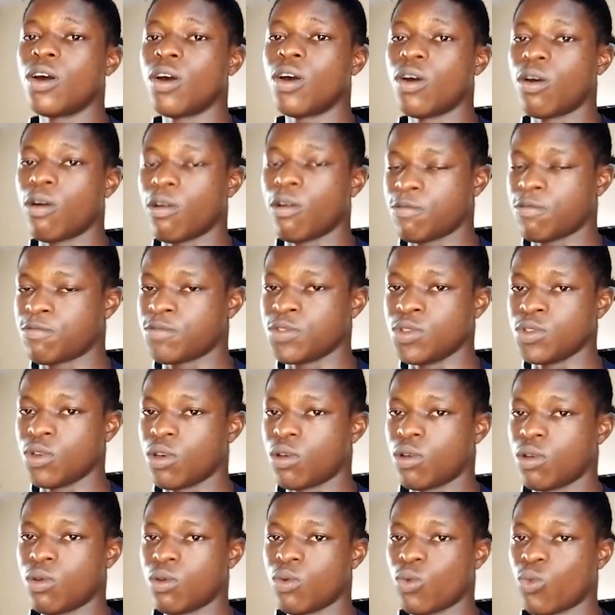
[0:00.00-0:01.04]
of
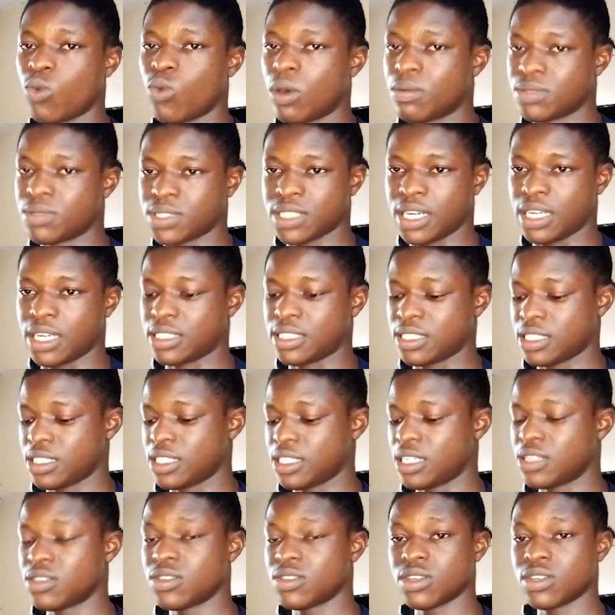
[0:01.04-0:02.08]
your website. They
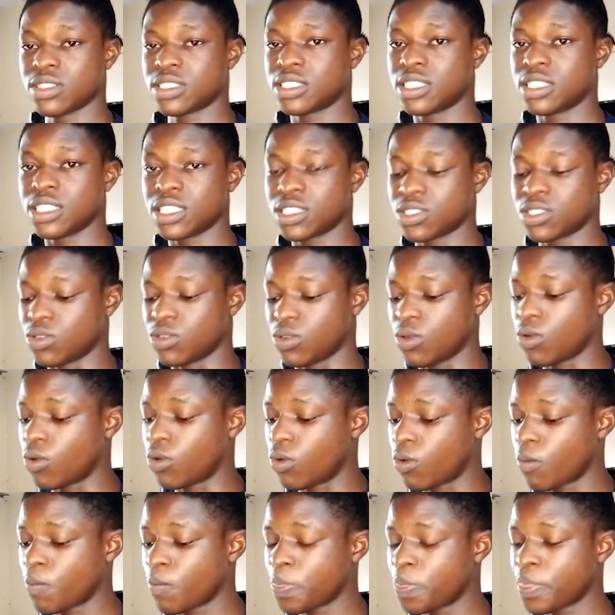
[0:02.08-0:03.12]
do not think to
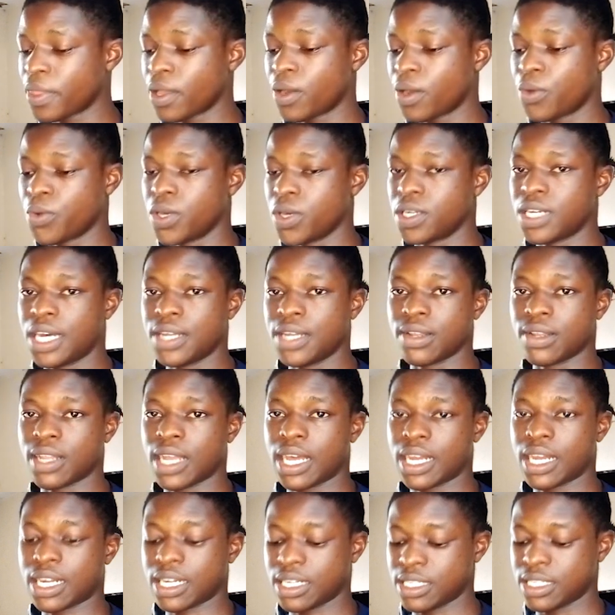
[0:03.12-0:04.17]
know whether you
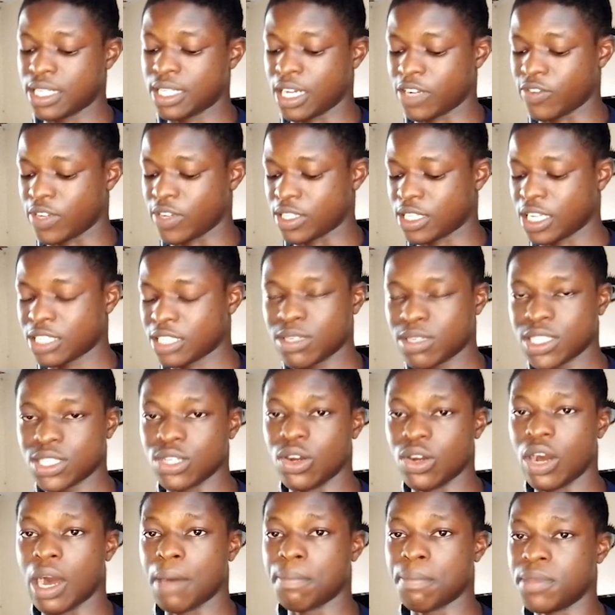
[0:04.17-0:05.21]
like the advertisement
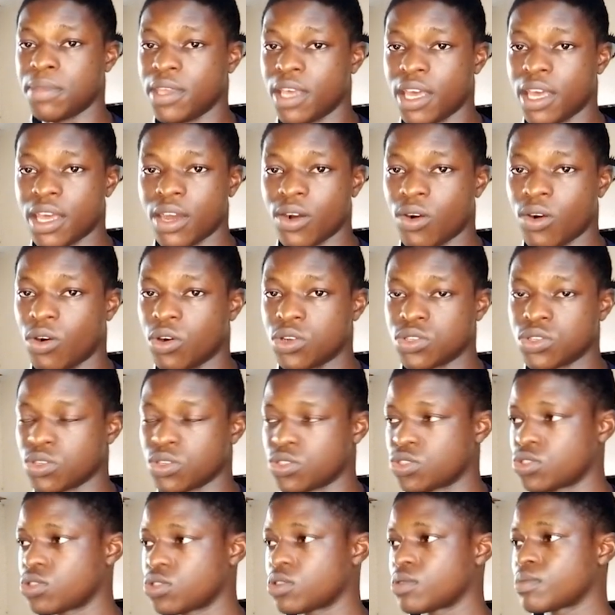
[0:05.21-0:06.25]
to appear or not.
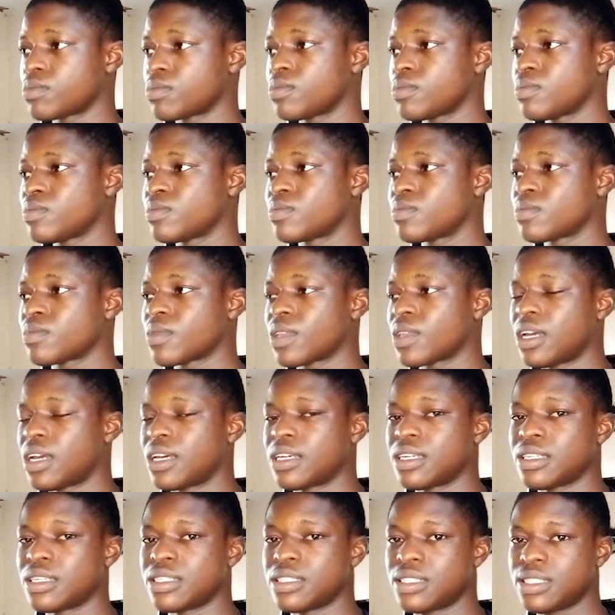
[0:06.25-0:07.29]

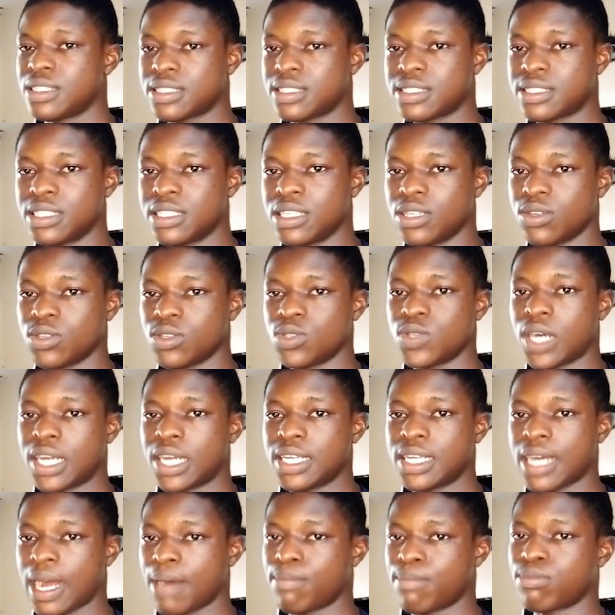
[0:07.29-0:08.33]
This thing usually
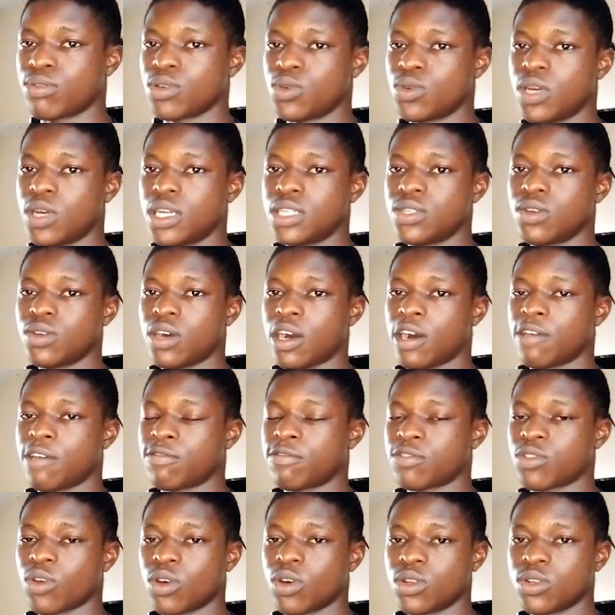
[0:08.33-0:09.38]
happens when you have
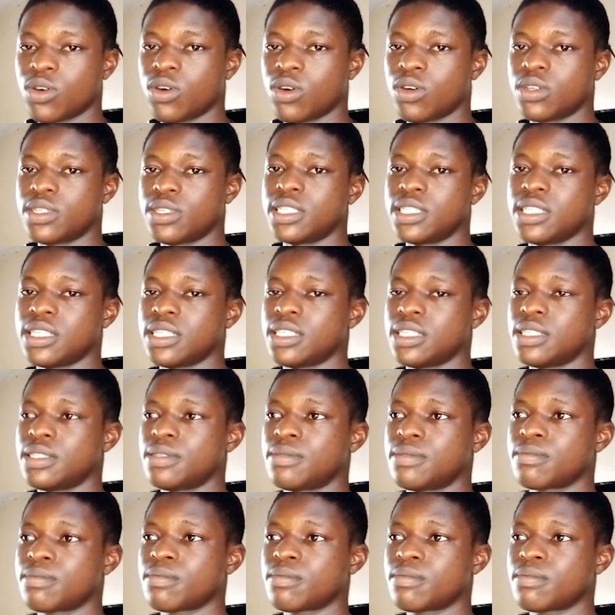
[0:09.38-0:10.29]
turned on the